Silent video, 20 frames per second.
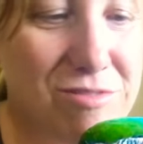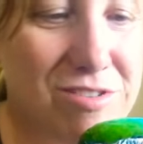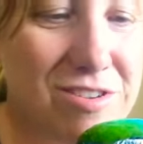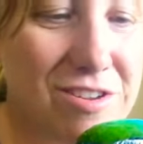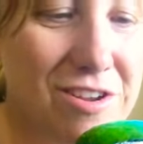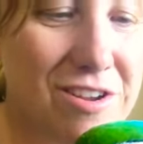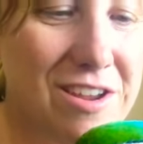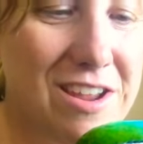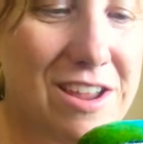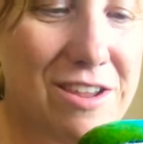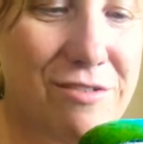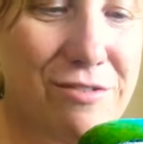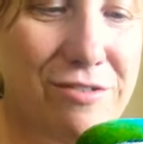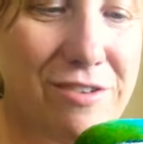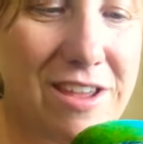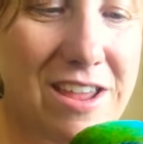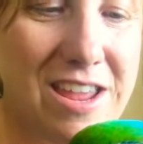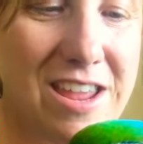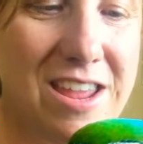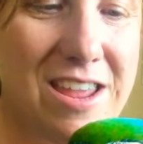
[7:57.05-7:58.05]
So if
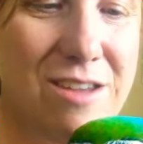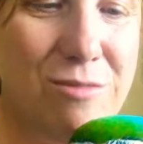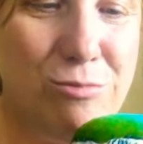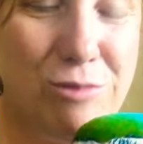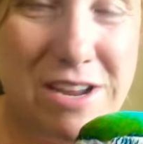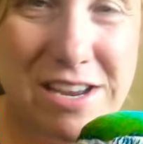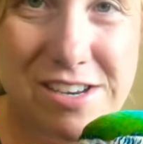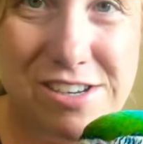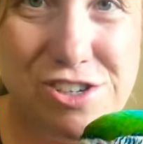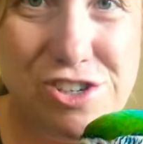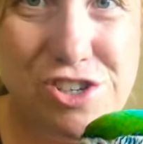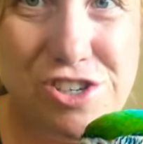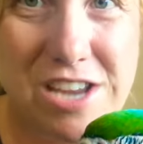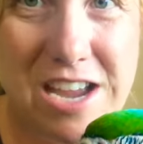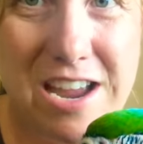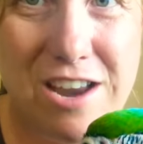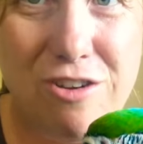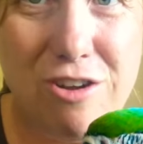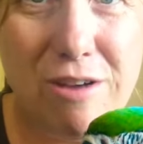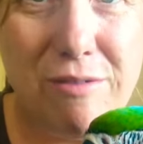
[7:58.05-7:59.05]
he whinged
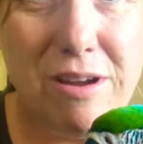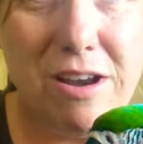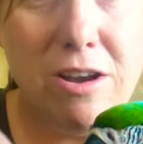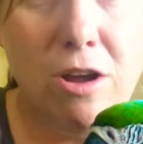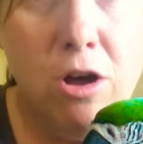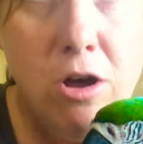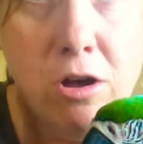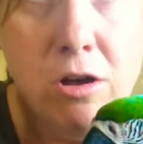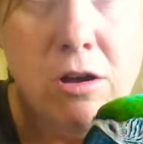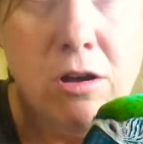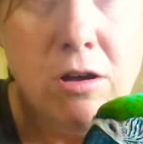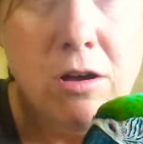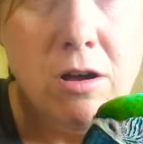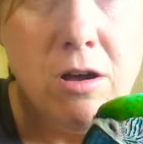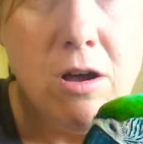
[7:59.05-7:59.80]
and I went, oh